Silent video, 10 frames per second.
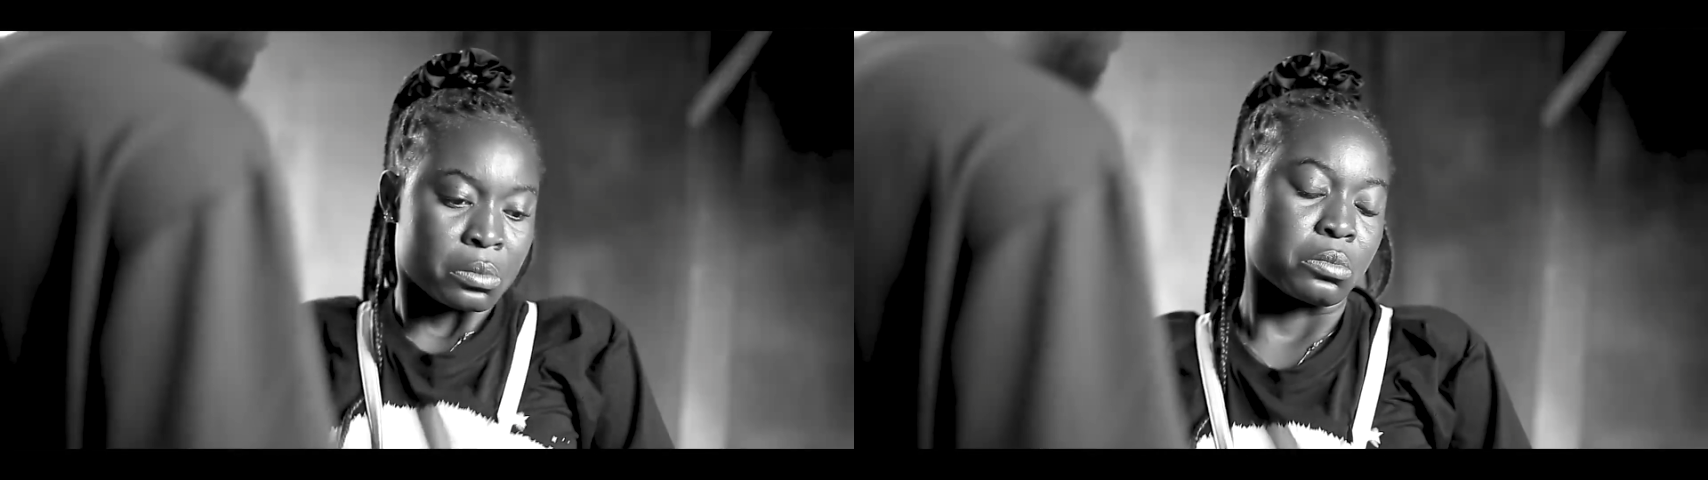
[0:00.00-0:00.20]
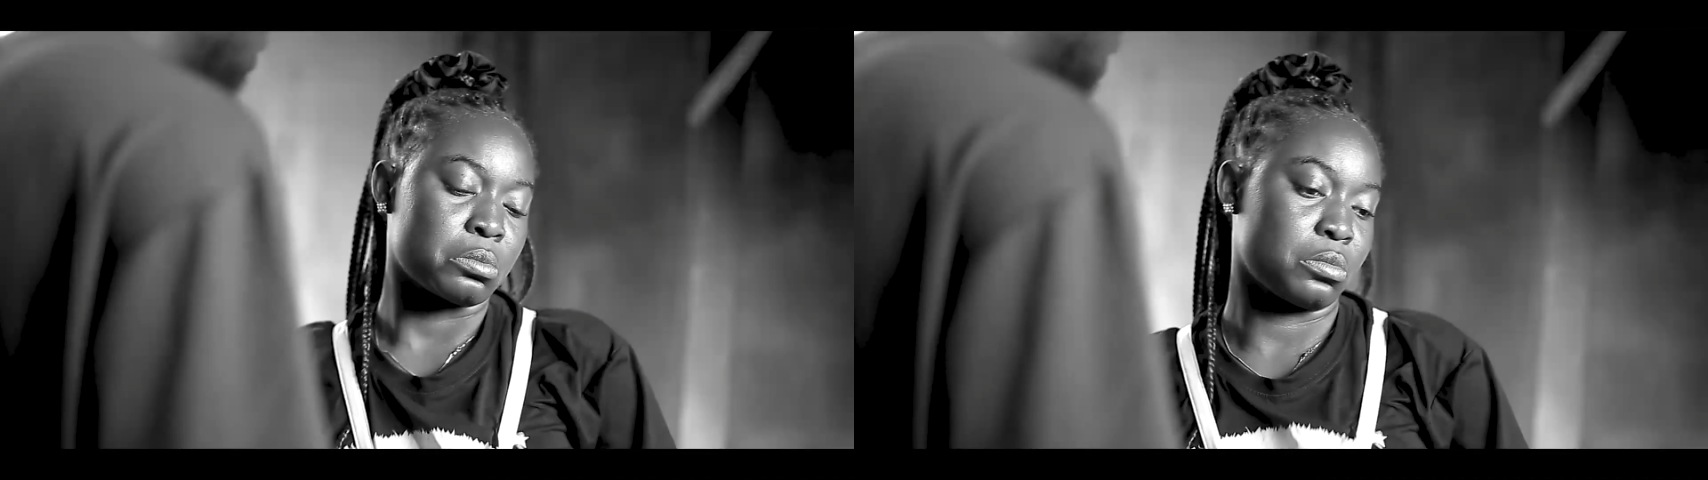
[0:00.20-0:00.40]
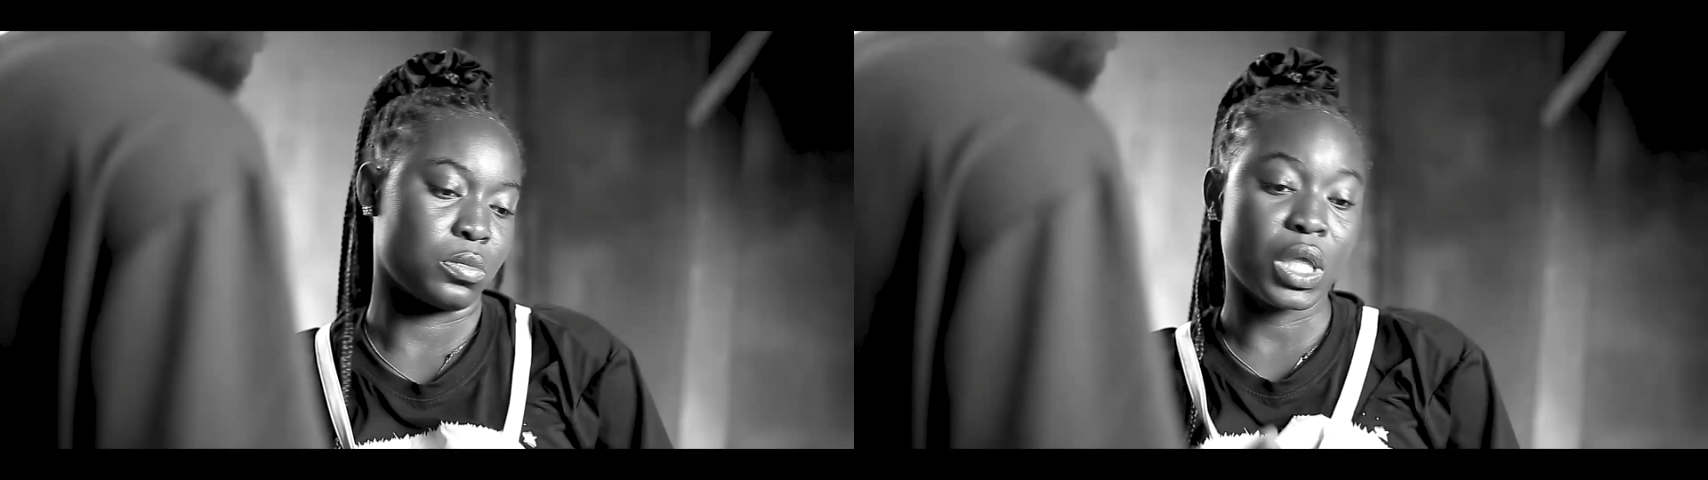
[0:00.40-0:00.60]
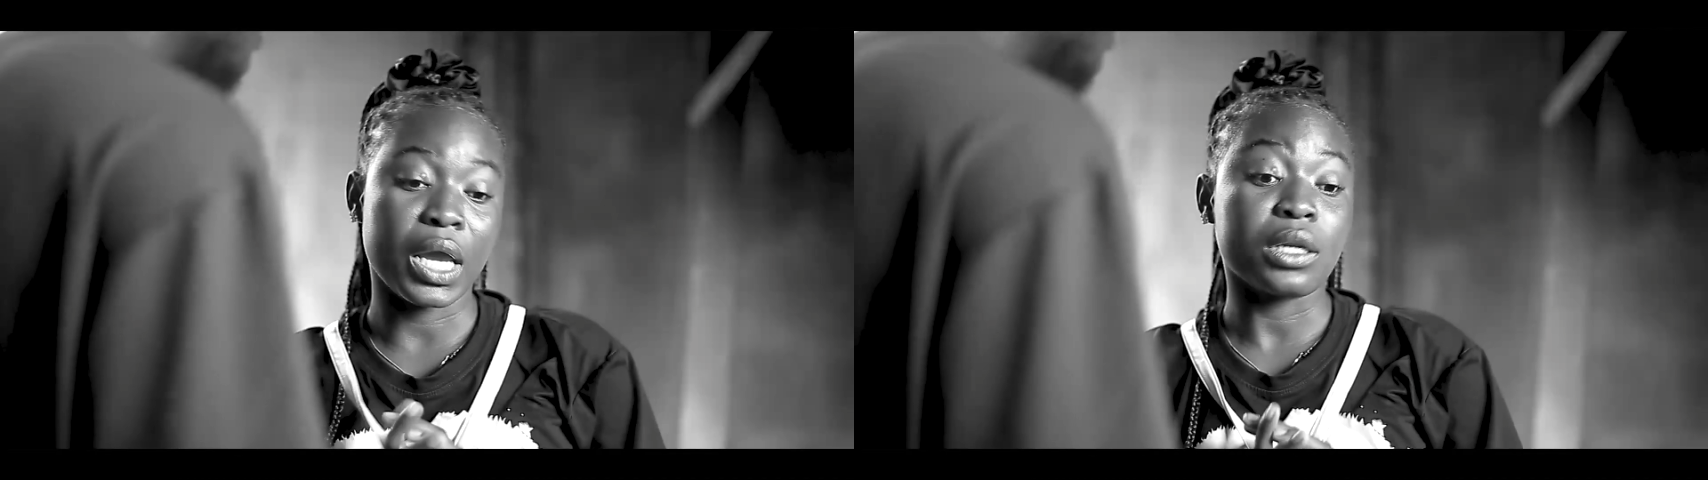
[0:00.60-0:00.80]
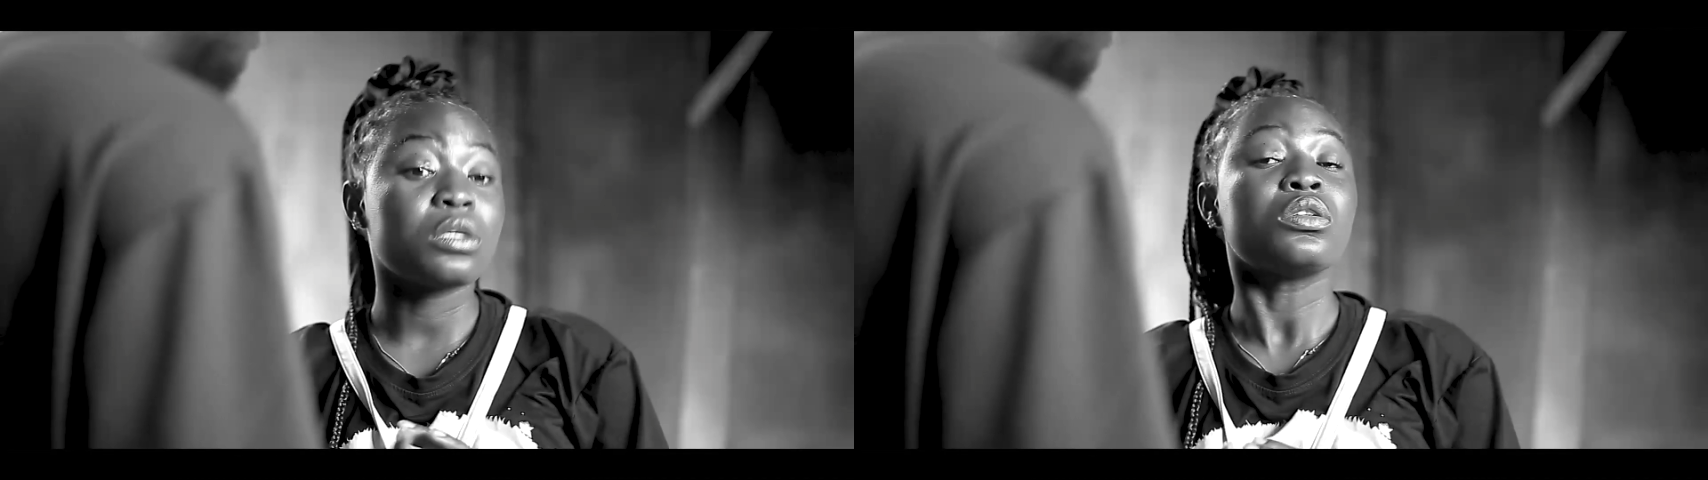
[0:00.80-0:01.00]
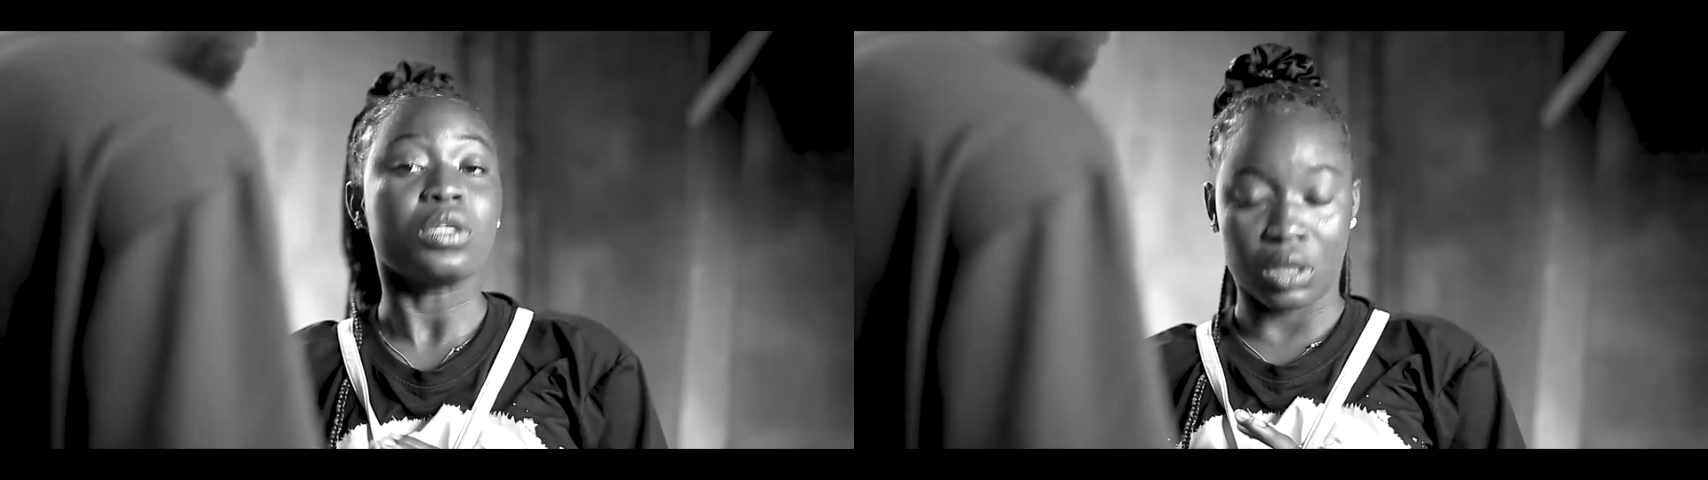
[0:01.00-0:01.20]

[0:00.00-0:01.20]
learned the hard way,